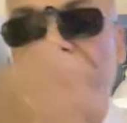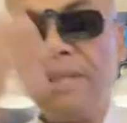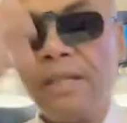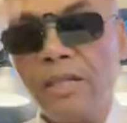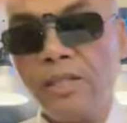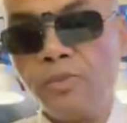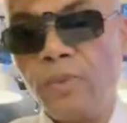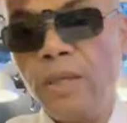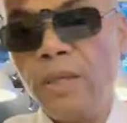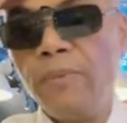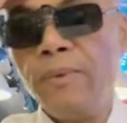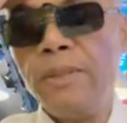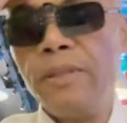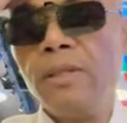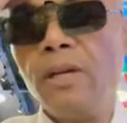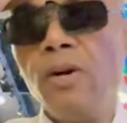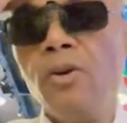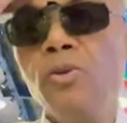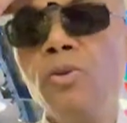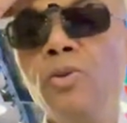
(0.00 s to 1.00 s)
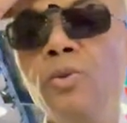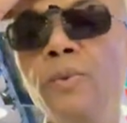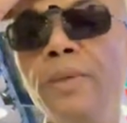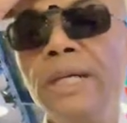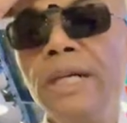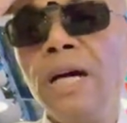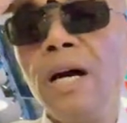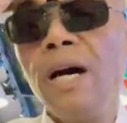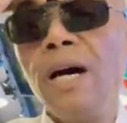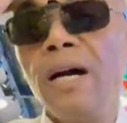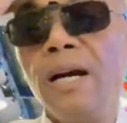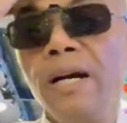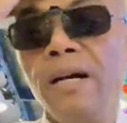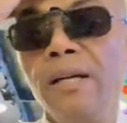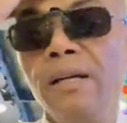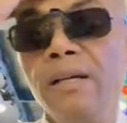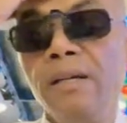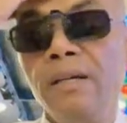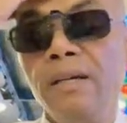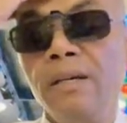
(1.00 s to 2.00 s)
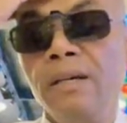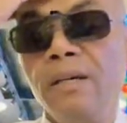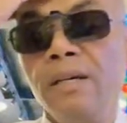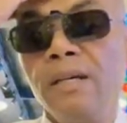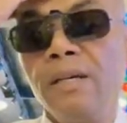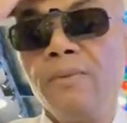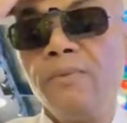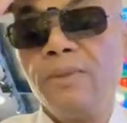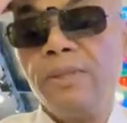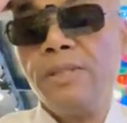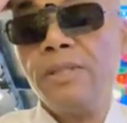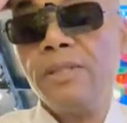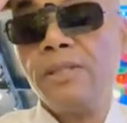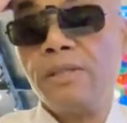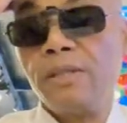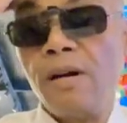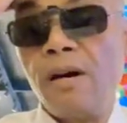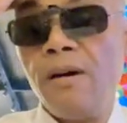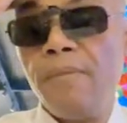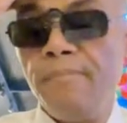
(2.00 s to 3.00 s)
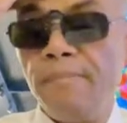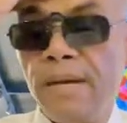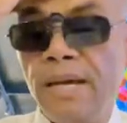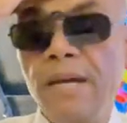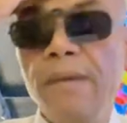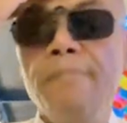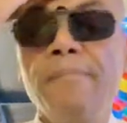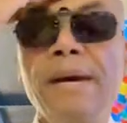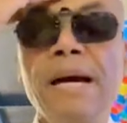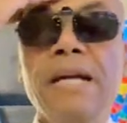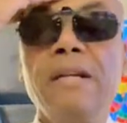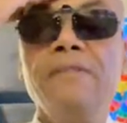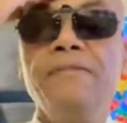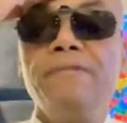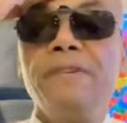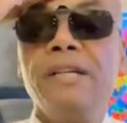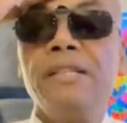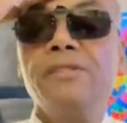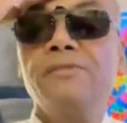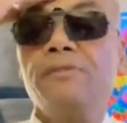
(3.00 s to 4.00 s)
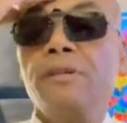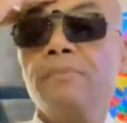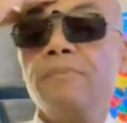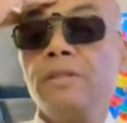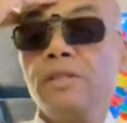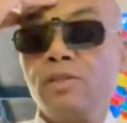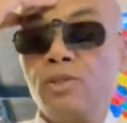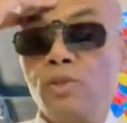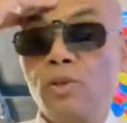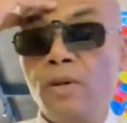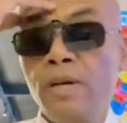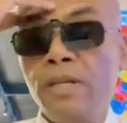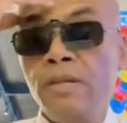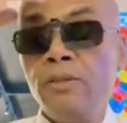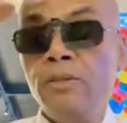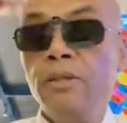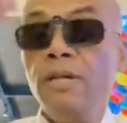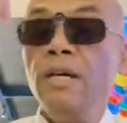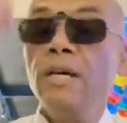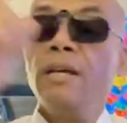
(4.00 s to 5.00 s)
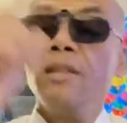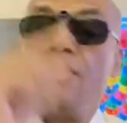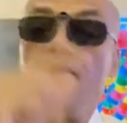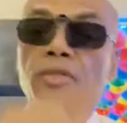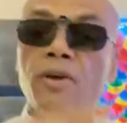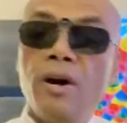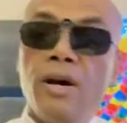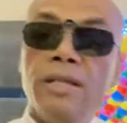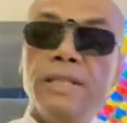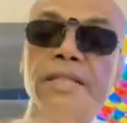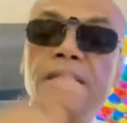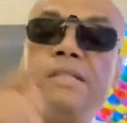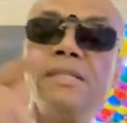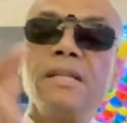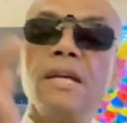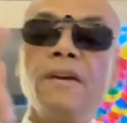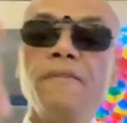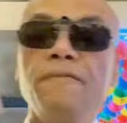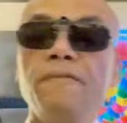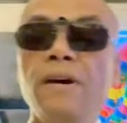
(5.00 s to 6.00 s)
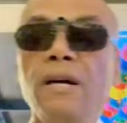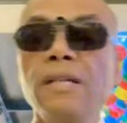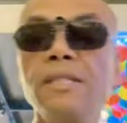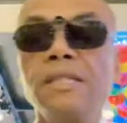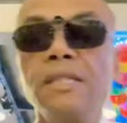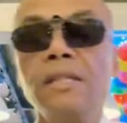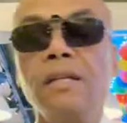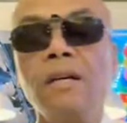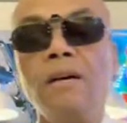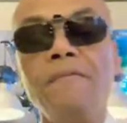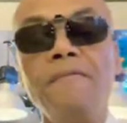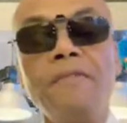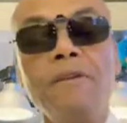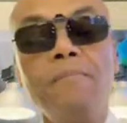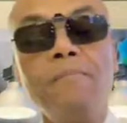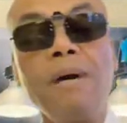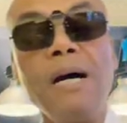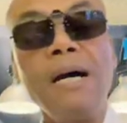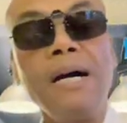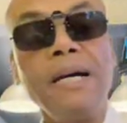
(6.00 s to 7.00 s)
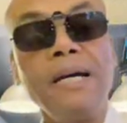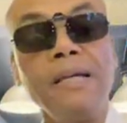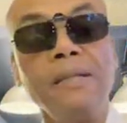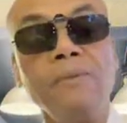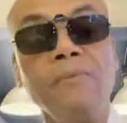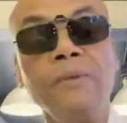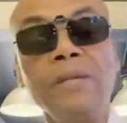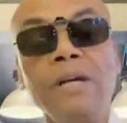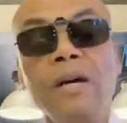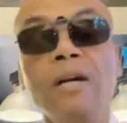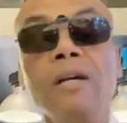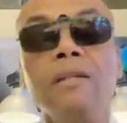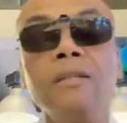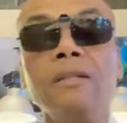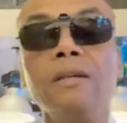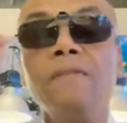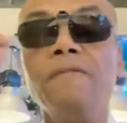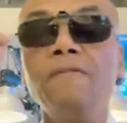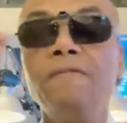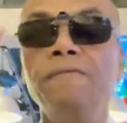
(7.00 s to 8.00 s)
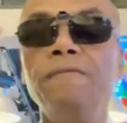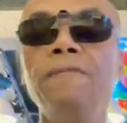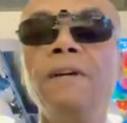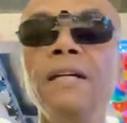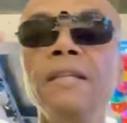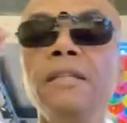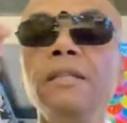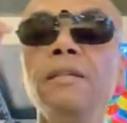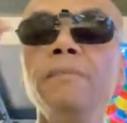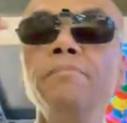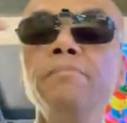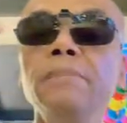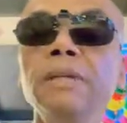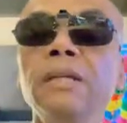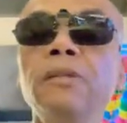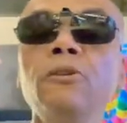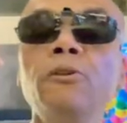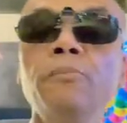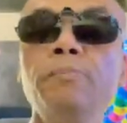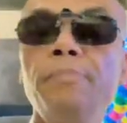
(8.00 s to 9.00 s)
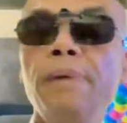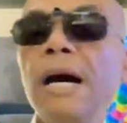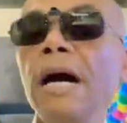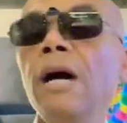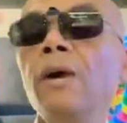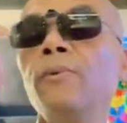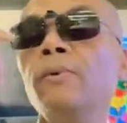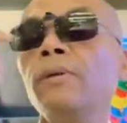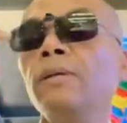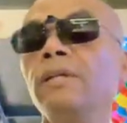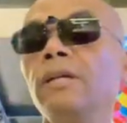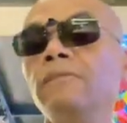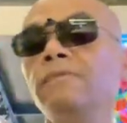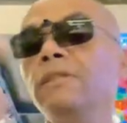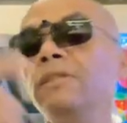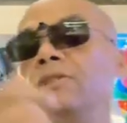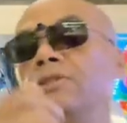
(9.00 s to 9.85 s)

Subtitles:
because we would know who we are, which is thought made manifest from the soil. Thought is a function of the mind. We are the fundamental power of the